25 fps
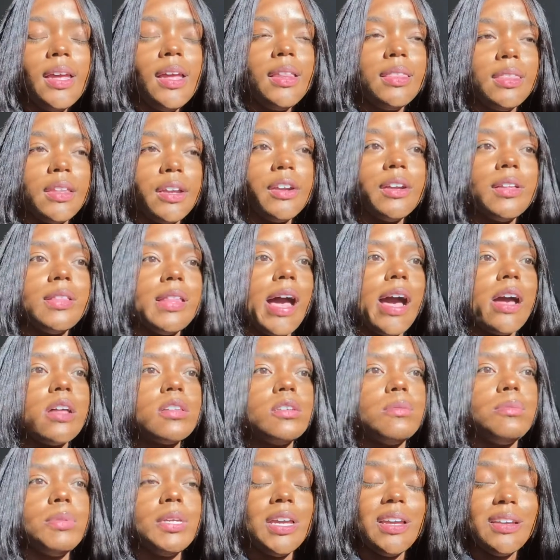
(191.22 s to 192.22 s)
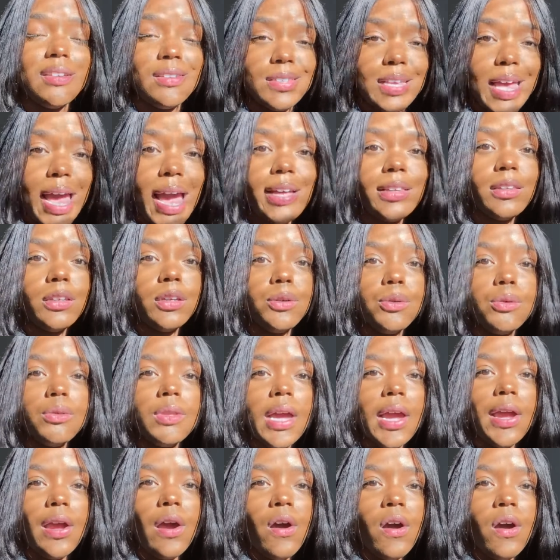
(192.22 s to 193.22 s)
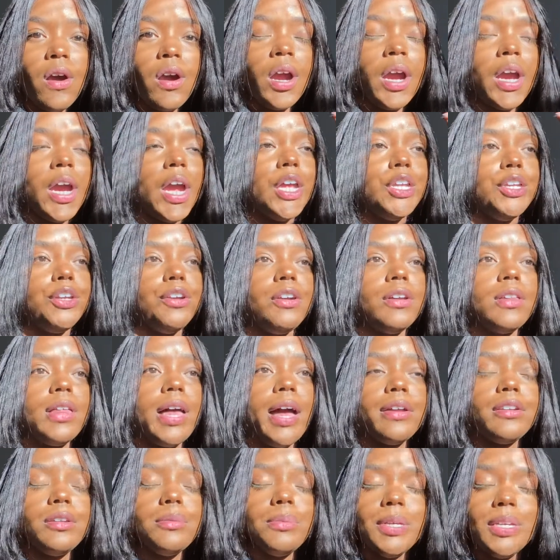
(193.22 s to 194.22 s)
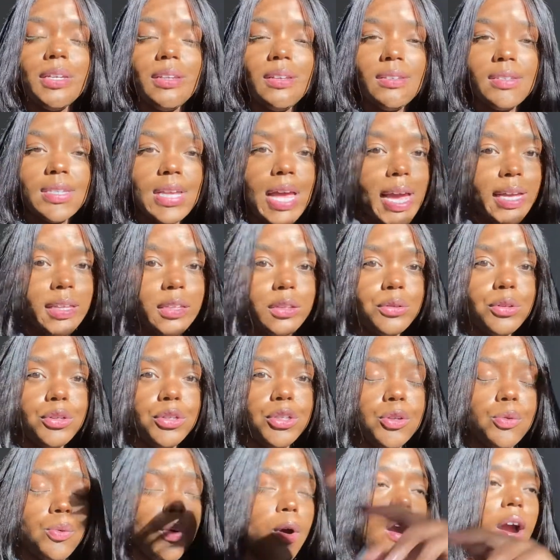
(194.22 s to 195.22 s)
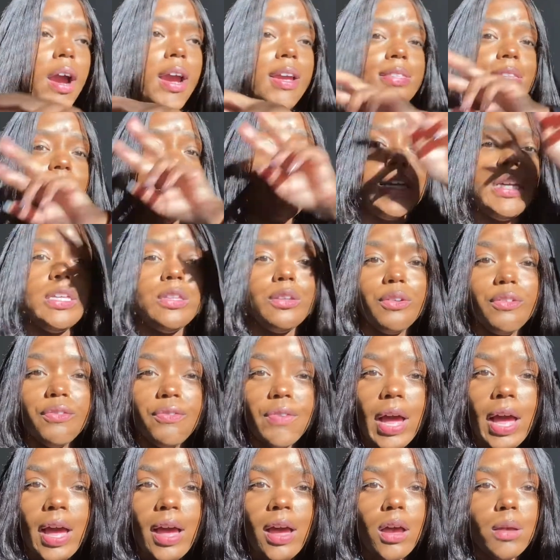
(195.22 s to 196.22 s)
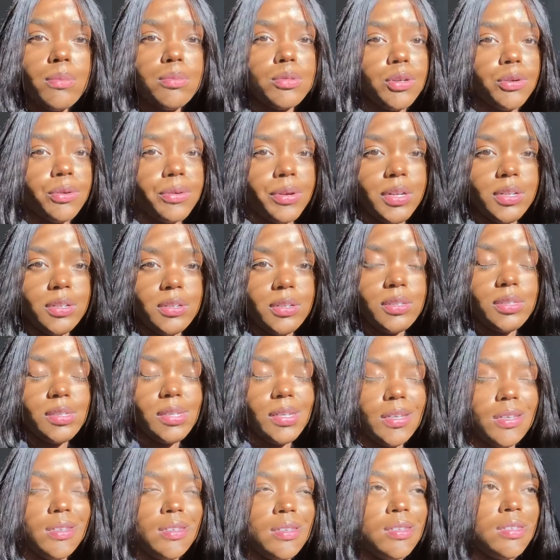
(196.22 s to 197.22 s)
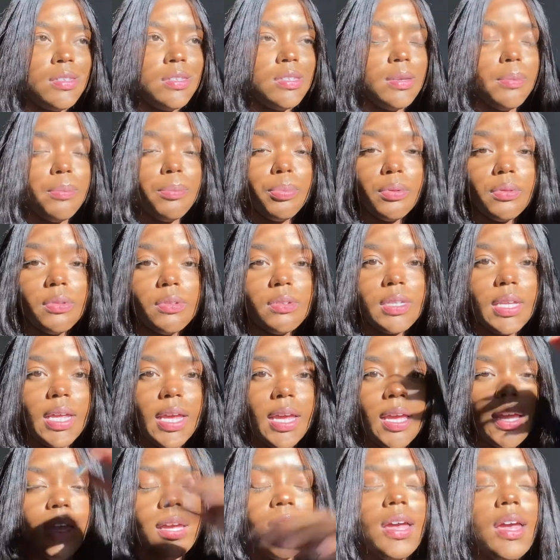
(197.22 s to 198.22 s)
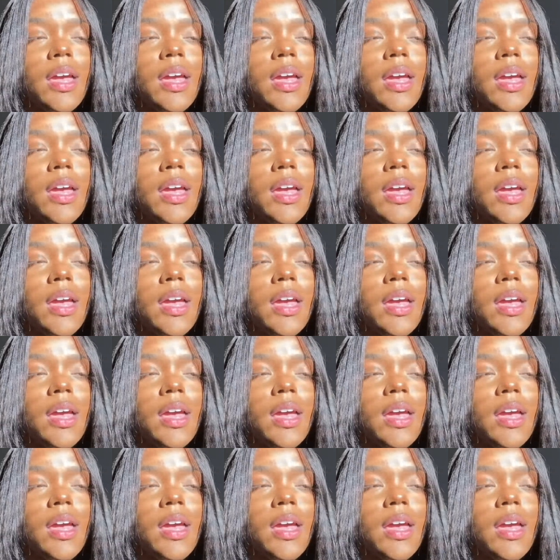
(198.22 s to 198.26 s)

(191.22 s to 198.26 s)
They're allowed to be exactly who they are, and you're allowed to be exactly who you are, and that either vibes or it doesn't. It's simple as that.